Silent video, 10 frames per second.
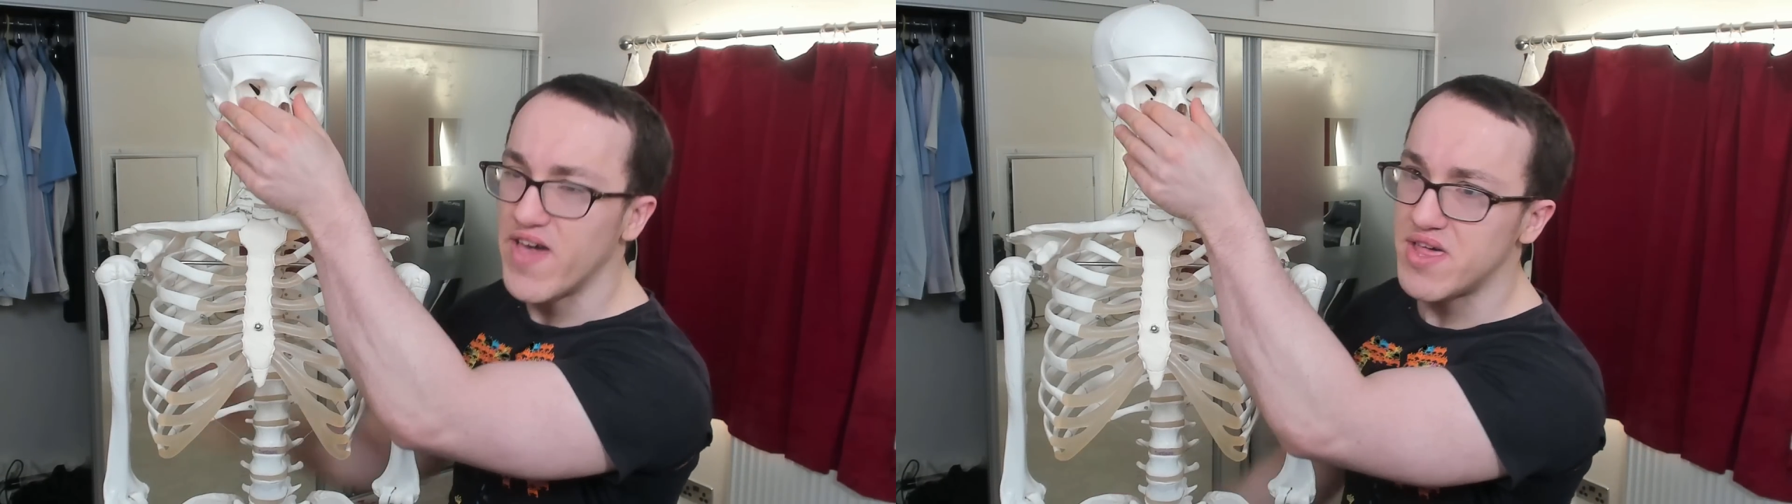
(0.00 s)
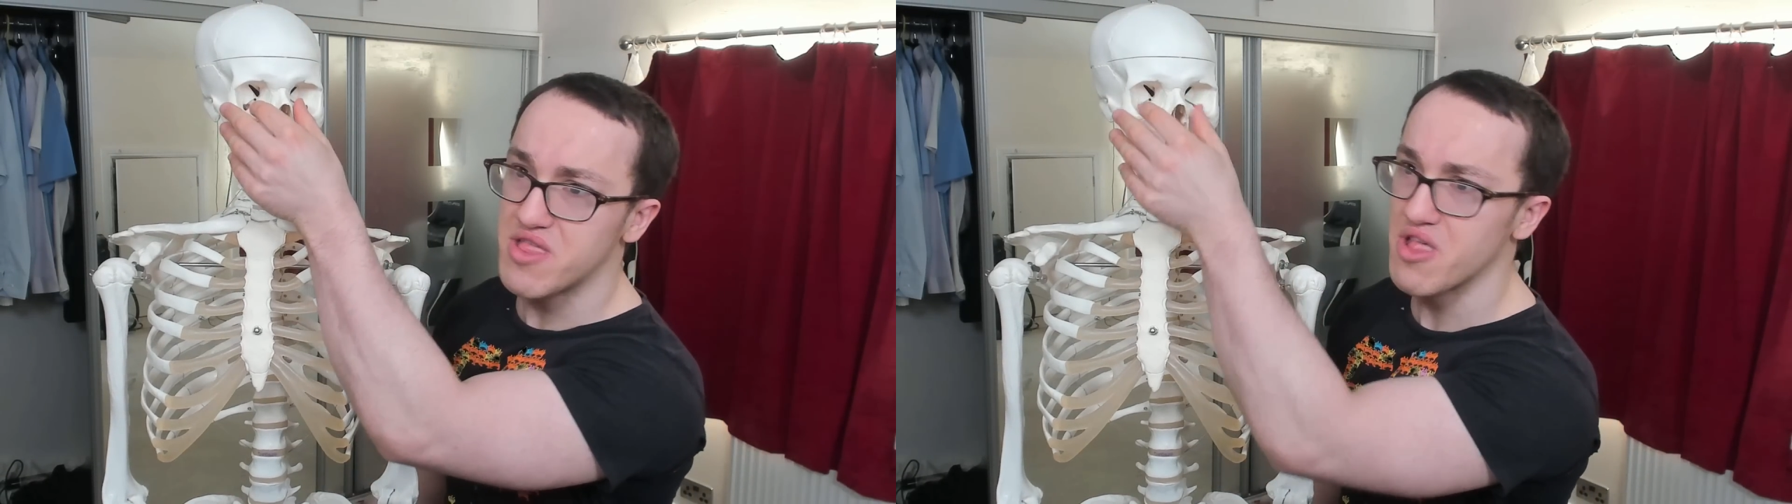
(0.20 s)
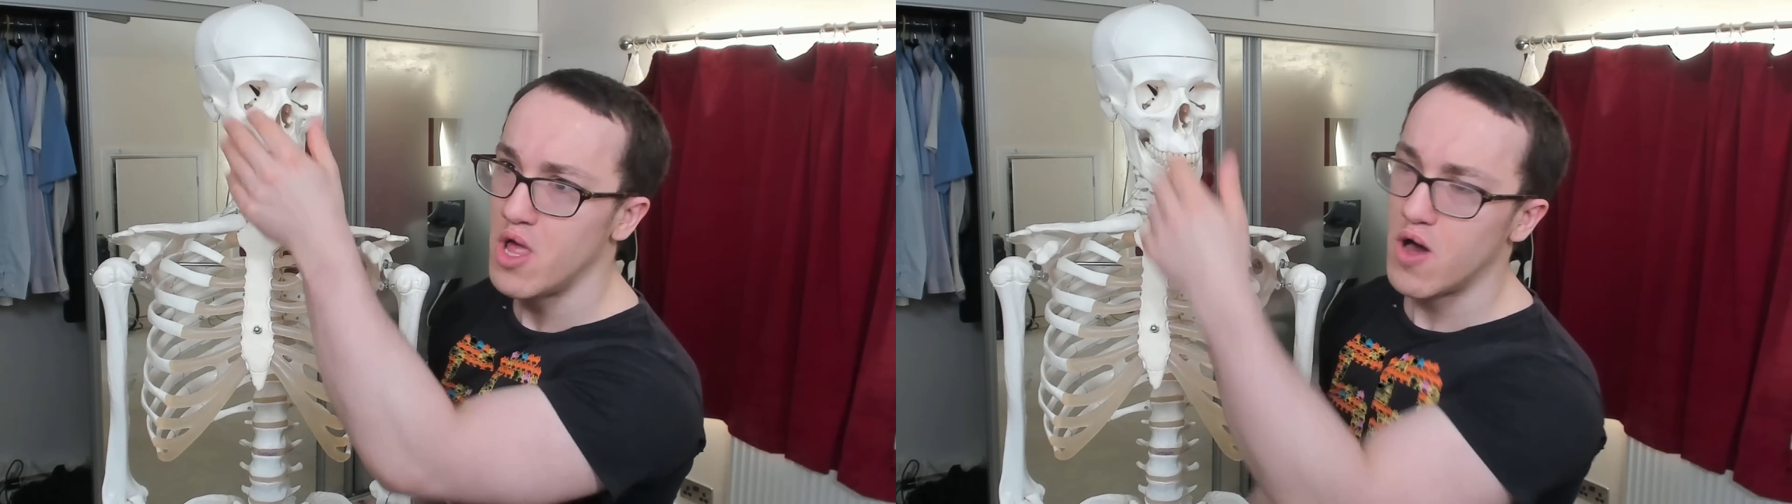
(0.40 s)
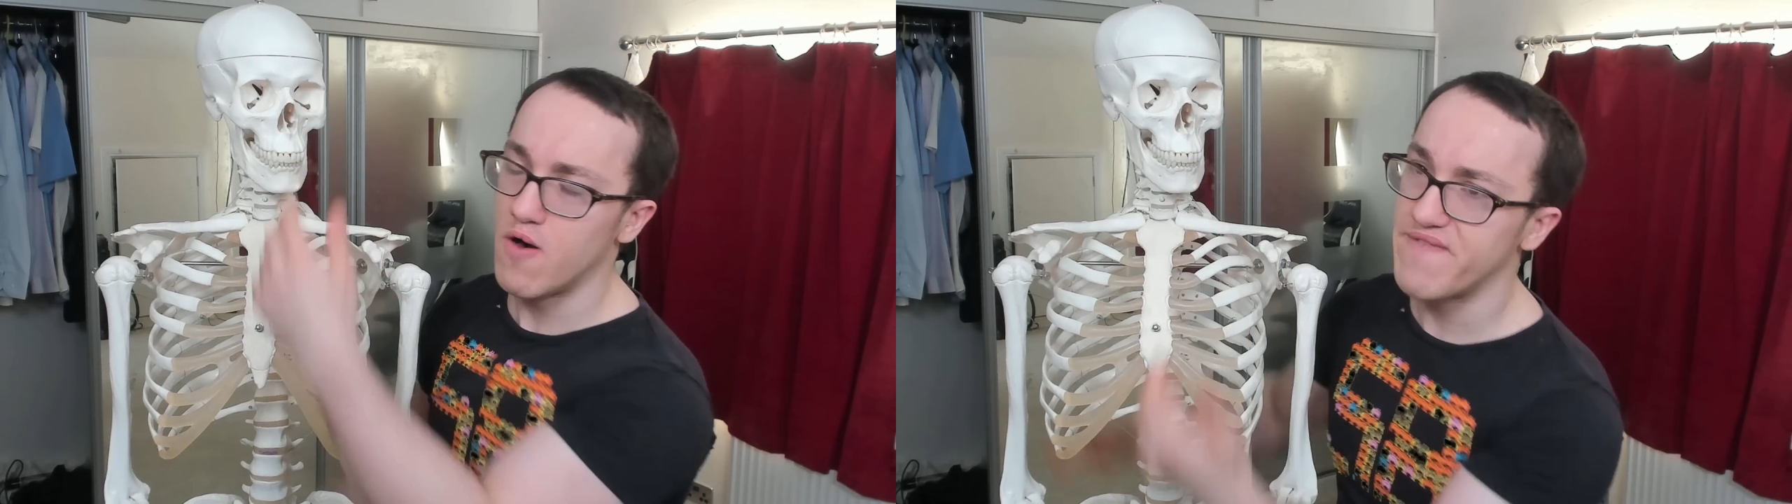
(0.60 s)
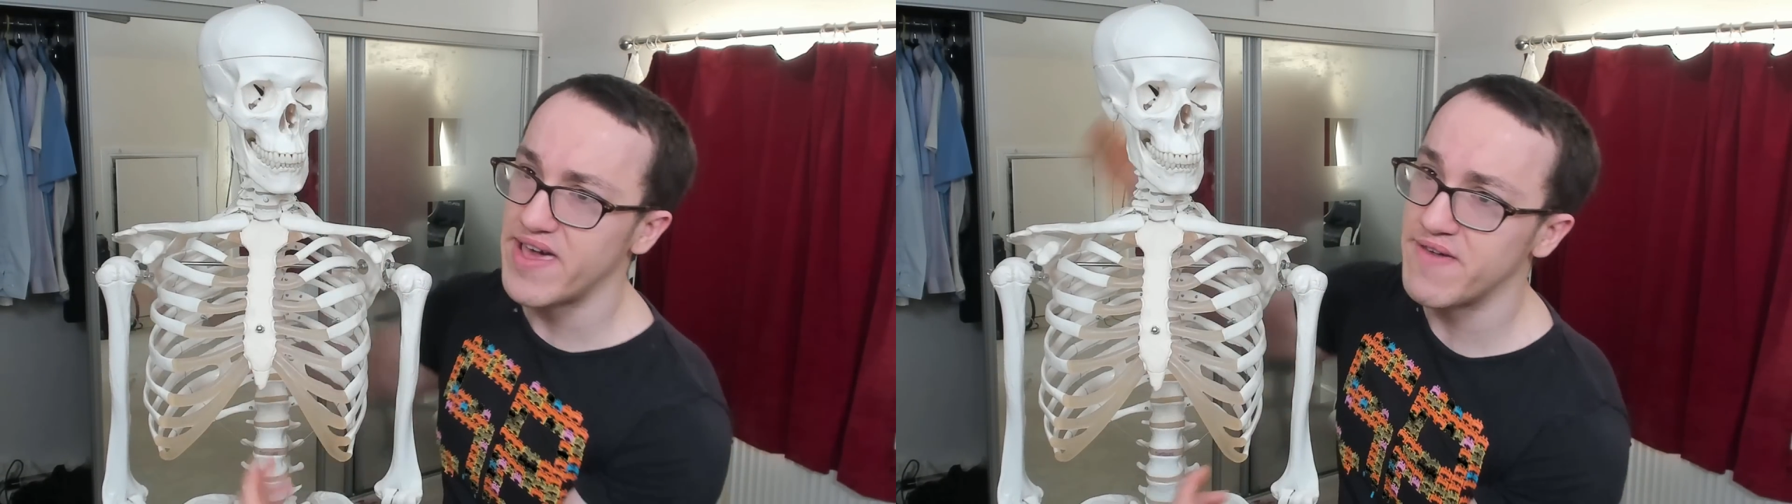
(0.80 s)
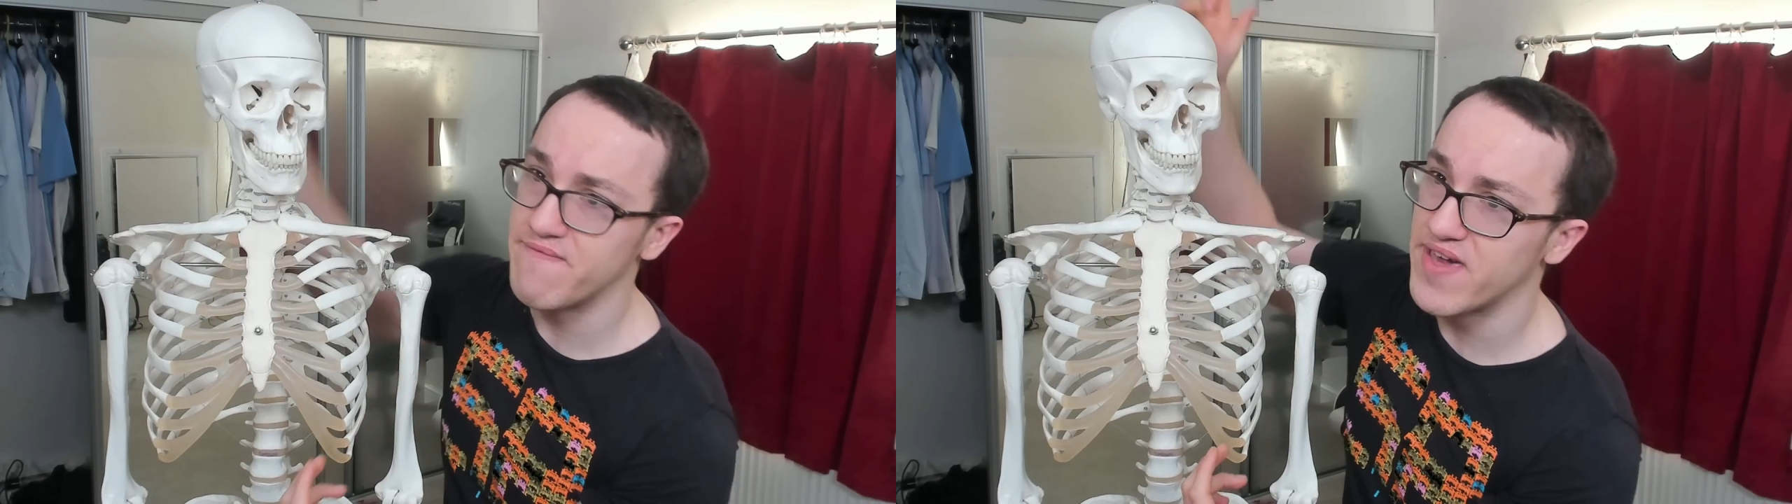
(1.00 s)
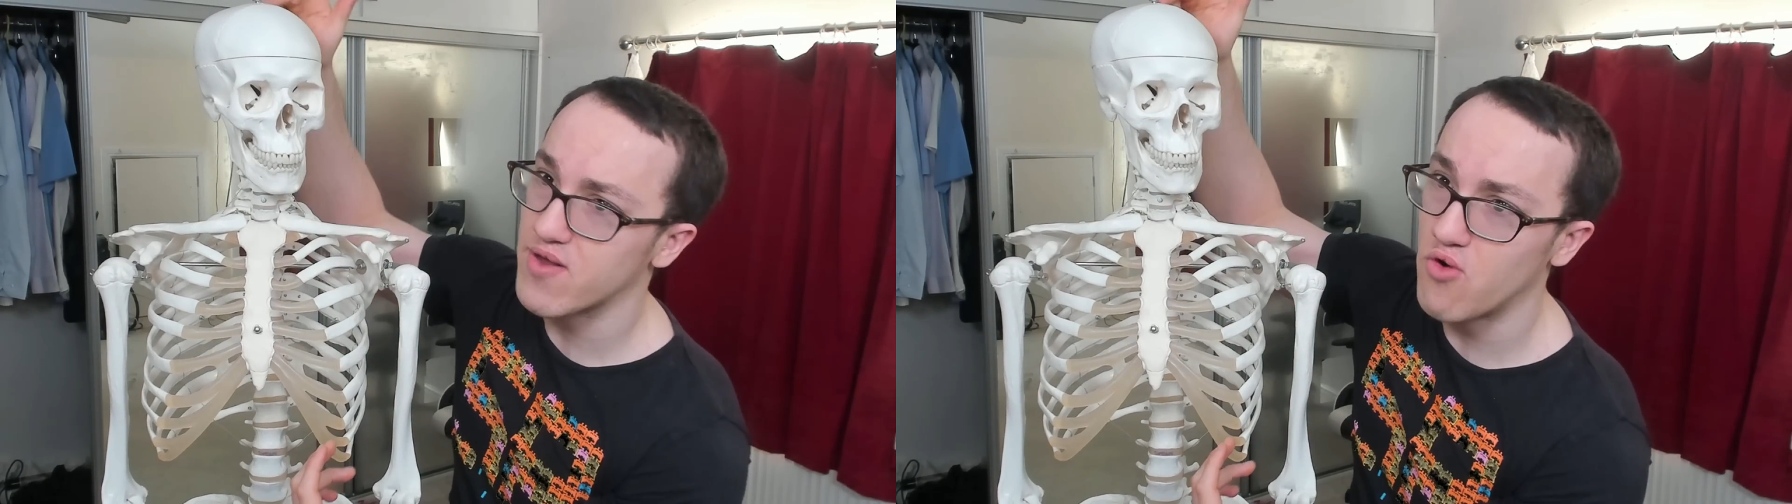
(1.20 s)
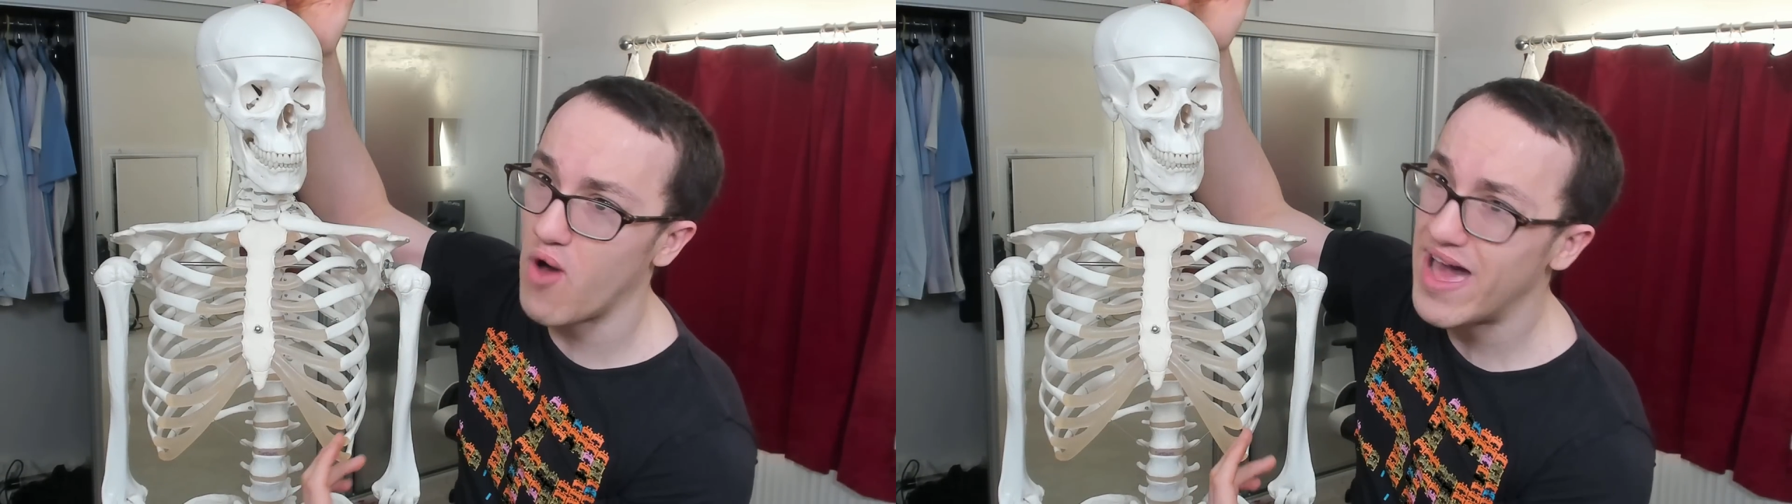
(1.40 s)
face of a vehicle